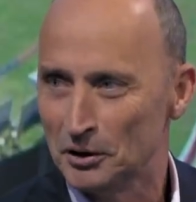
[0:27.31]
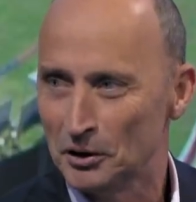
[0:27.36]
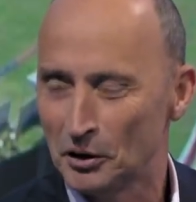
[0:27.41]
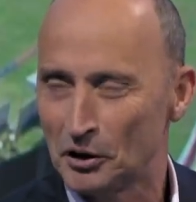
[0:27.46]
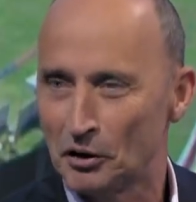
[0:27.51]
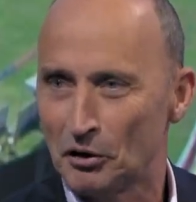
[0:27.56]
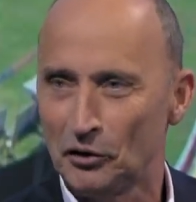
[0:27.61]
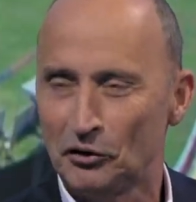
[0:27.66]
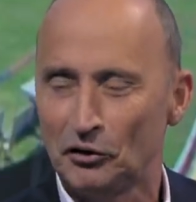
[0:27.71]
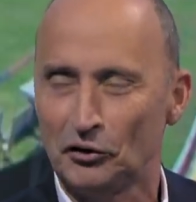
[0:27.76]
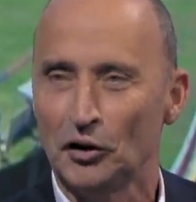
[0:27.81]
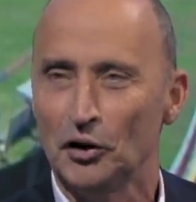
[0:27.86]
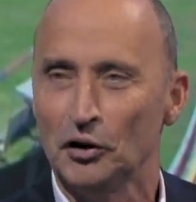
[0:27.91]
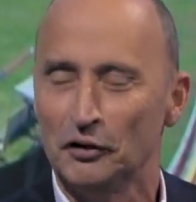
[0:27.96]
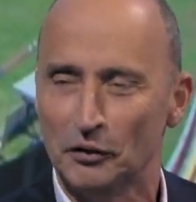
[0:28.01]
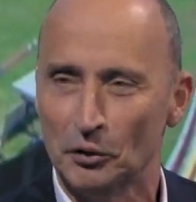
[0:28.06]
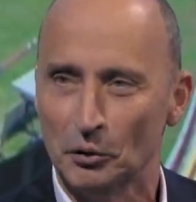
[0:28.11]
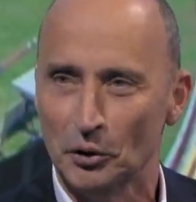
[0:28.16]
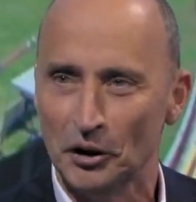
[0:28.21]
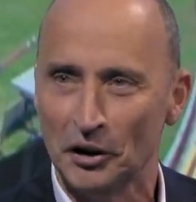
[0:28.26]
You're Chris
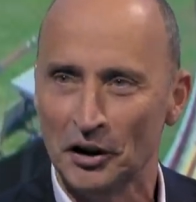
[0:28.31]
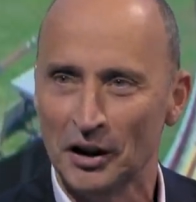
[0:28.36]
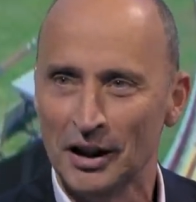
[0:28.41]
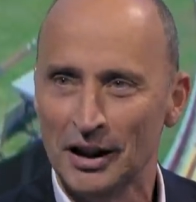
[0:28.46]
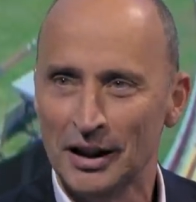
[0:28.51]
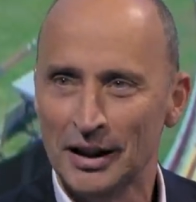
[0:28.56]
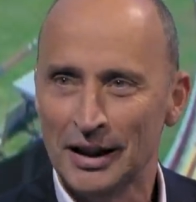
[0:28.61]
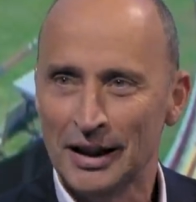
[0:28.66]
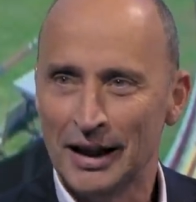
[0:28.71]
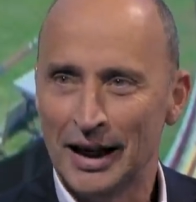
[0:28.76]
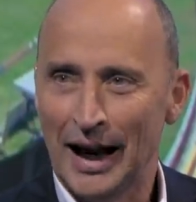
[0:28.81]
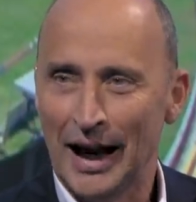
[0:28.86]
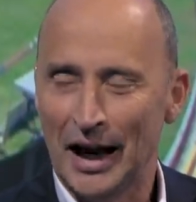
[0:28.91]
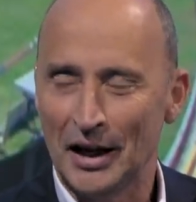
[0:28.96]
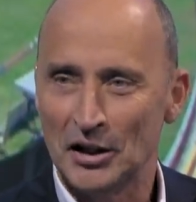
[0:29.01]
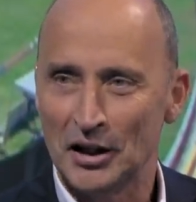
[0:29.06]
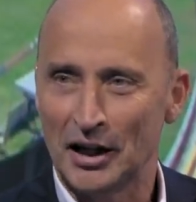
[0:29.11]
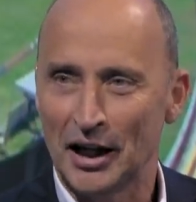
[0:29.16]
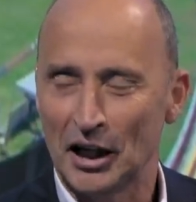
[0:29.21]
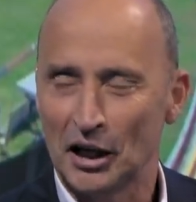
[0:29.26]
Silverwood and
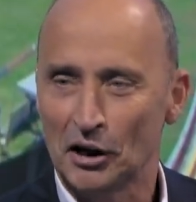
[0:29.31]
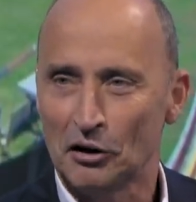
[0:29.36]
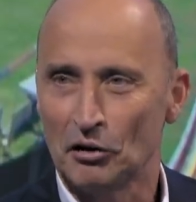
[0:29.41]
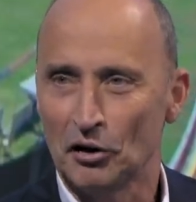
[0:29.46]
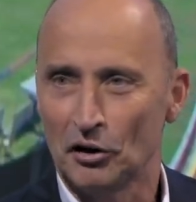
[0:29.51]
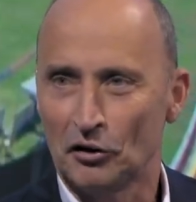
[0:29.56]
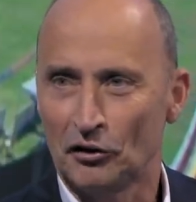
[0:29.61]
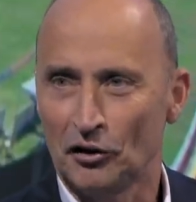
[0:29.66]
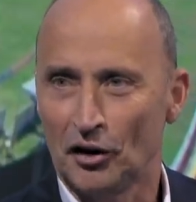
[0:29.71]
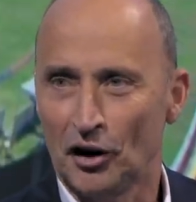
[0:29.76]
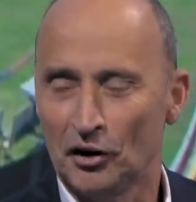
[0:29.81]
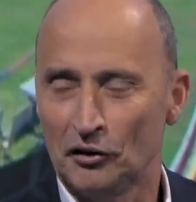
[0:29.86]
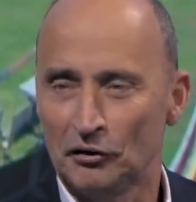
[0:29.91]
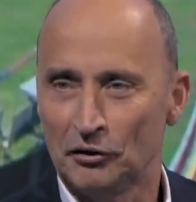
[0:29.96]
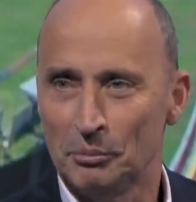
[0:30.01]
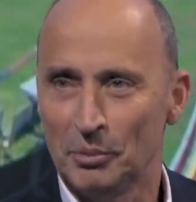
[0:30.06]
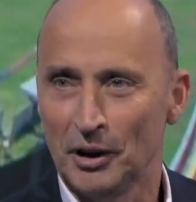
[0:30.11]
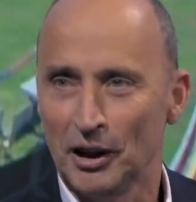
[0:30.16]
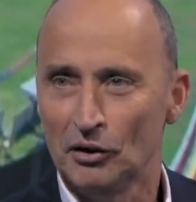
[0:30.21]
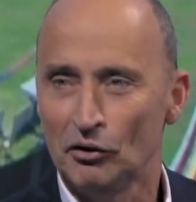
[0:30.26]
you're getting criticised for
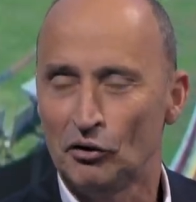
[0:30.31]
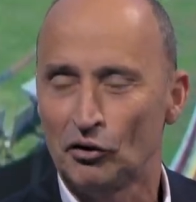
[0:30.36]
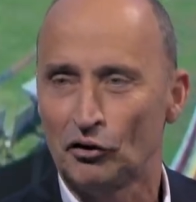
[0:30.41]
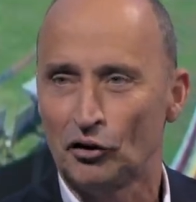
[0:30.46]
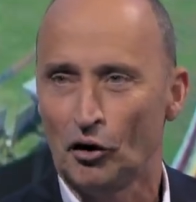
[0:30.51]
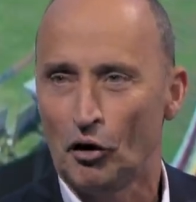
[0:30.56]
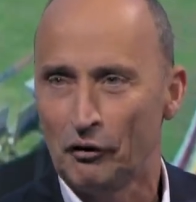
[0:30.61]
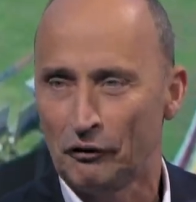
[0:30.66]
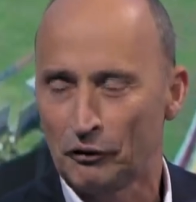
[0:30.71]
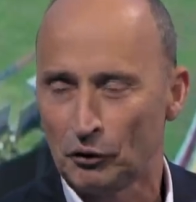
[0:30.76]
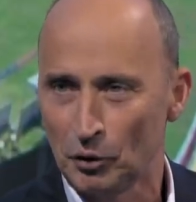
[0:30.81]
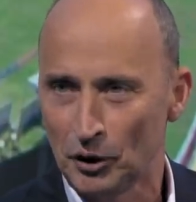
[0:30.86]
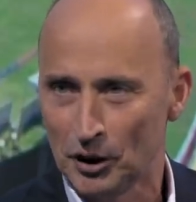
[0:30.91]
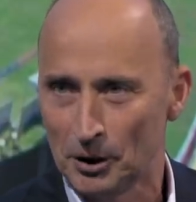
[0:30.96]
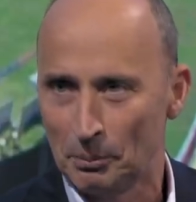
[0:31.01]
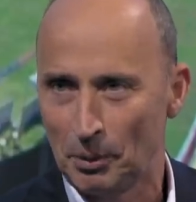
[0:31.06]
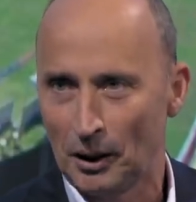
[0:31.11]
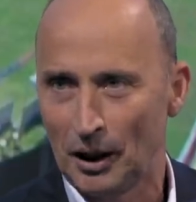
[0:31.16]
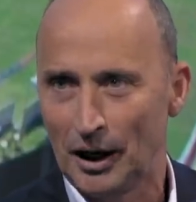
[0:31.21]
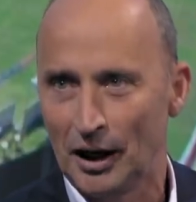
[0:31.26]
being soft with the
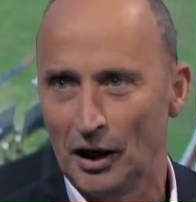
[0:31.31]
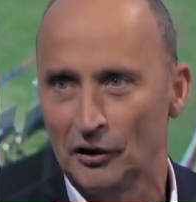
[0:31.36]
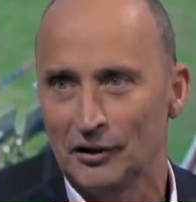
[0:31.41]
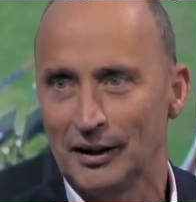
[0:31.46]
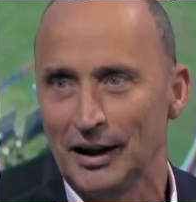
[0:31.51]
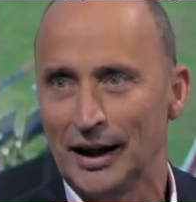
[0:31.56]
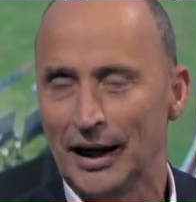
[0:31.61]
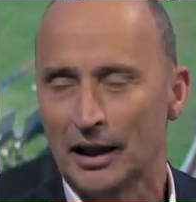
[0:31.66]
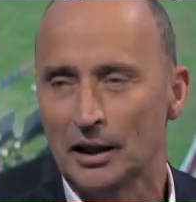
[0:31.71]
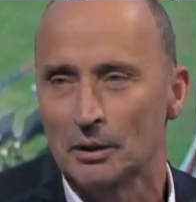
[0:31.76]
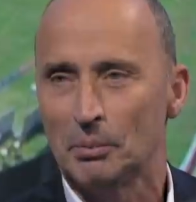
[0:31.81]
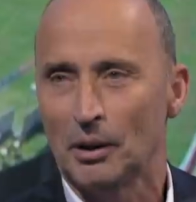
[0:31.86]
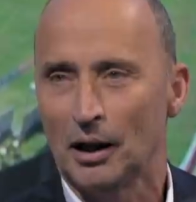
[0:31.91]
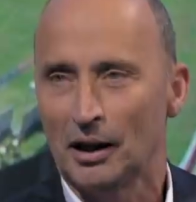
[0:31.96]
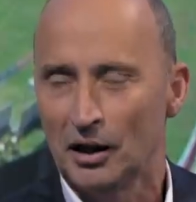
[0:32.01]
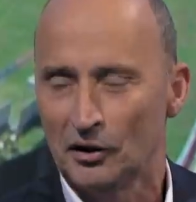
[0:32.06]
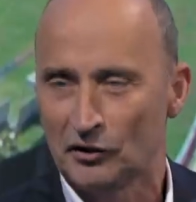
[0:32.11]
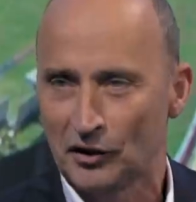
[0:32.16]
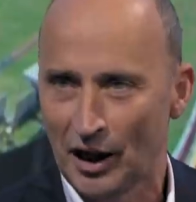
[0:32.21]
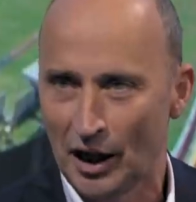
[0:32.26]
players and letting the
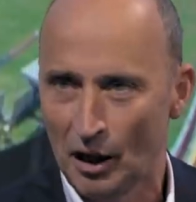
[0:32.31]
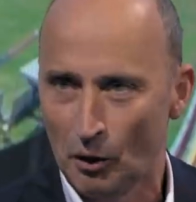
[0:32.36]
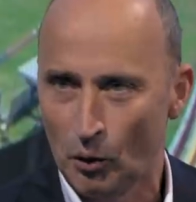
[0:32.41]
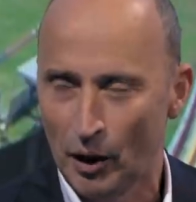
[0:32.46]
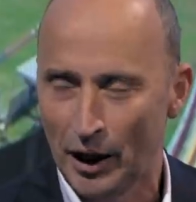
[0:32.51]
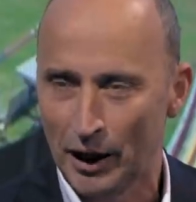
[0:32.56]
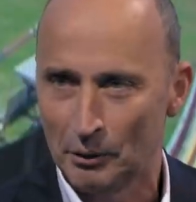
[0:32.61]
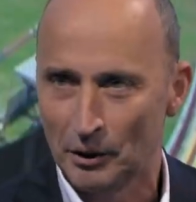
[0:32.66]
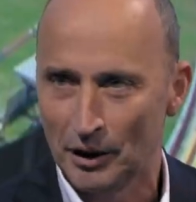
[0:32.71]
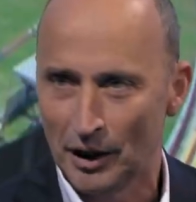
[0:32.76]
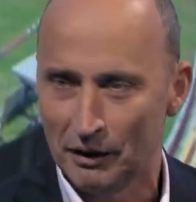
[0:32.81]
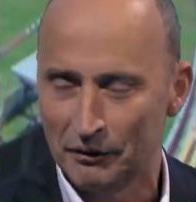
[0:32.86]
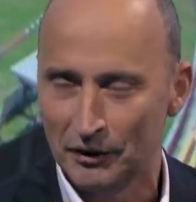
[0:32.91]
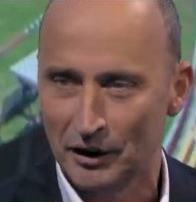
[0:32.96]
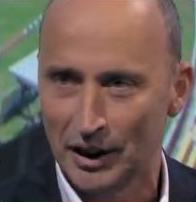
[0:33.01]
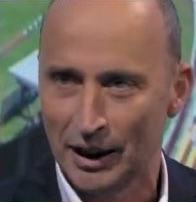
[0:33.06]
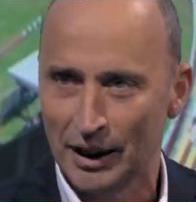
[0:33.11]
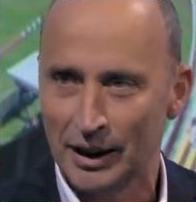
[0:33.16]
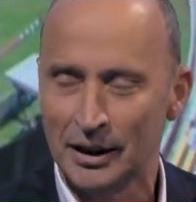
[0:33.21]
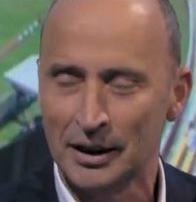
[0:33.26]
players get away with
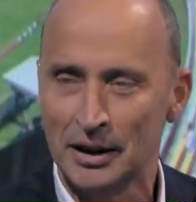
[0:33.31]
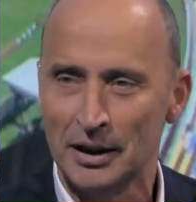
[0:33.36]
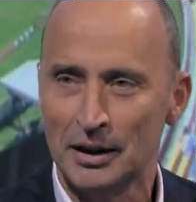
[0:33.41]
everything.